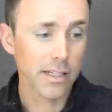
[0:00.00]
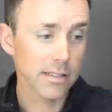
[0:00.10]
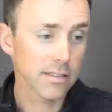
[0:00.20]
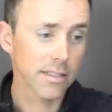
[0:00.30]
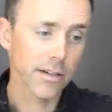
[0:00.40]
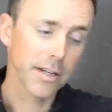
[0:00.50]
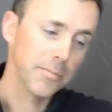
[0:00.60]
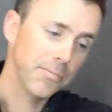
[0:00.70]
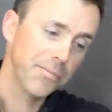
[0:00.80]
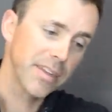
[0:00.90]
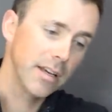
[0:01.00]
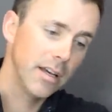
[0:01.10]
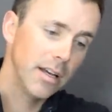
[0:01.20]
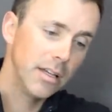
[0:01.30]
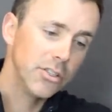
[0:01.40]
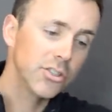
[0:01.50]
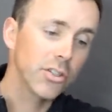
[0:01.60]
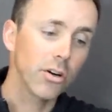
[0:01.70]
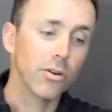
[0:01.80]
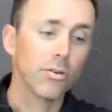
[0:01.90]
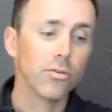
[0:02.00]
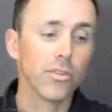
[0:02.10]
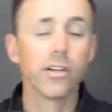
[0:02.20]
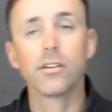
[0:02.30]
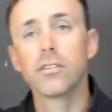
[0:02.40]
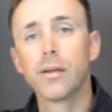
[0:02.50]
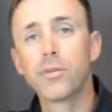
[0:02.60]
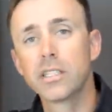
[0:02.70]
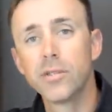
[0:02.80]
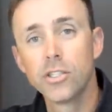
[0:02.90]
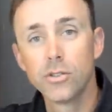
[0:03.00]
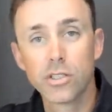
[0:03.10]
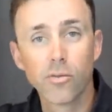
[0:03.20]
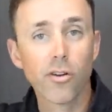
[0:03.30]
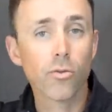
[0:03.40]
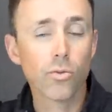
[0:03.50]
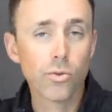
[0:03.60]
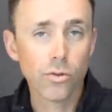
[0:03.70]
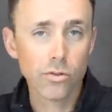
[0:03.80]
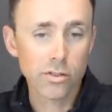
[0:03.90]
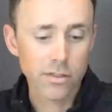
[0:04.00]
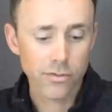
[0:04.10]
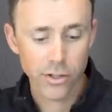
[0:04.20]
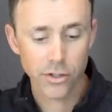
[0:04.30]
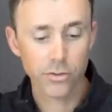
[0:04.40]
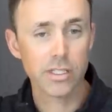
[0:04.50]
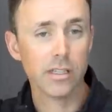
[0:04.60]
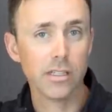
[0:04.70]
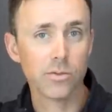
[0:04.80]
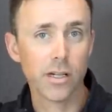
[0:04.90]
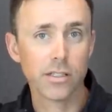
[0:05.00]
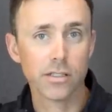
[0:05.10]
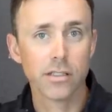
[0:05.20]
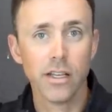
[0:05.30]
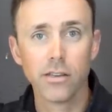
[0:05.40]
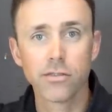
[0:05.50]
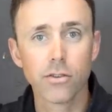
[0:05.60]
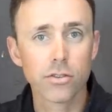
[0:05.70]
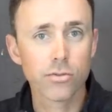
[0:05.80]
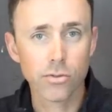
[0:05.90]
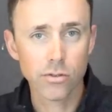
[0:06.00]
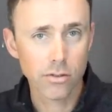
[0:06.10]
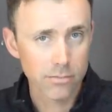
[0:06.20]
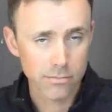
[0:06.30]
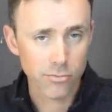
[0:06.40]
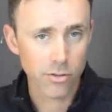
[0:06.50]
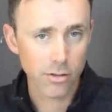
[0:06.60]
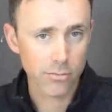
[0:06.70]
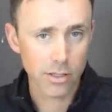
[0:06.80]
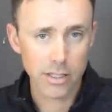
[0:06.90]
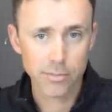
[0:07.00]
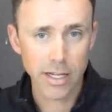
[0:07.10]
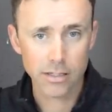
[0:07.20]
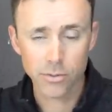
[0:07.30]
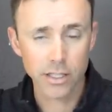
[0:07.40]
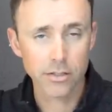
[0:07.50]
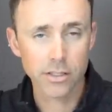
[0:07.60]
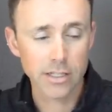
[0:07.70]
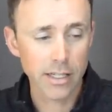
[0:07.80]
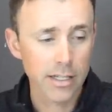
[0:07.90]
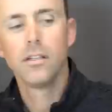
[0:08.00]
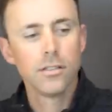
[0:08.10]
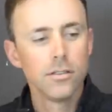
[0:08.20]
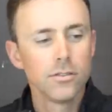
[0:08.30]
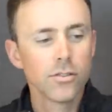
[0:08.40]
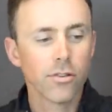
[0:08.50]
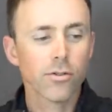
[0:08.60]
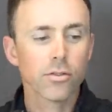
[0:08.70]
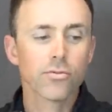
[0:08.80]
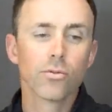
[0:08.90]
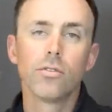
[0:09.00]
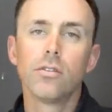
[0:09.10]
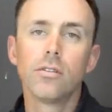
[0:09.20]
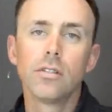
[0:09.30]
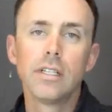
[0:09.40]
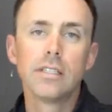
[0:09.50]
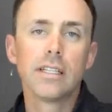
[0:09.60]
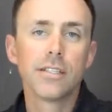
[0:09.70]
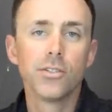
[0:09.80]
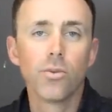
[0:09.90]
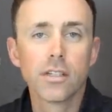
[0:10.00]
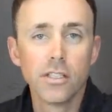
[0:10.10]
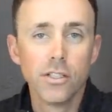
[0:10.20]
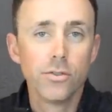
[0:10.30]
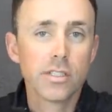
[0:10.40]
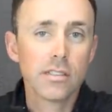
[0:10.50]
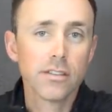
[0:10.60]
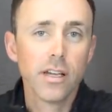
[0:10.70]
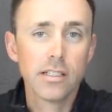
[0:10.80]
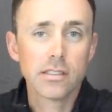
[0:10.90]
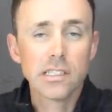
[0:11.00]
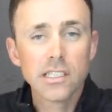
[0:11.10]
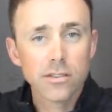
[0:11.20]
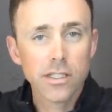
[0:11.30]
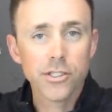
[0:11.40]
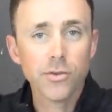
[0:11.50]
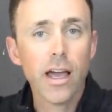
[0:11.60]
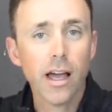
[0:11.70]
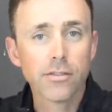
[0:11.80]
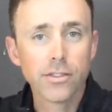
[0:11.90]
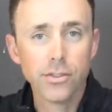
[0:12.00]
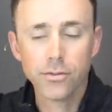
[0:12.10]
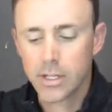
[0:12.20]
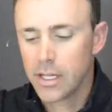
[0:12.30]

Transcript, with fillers: necessary. So there, that brings me to some of our rules for using these wedges. And the first rule re relates back to what I just said. So the first rule is that you want to use as, as little as you have to.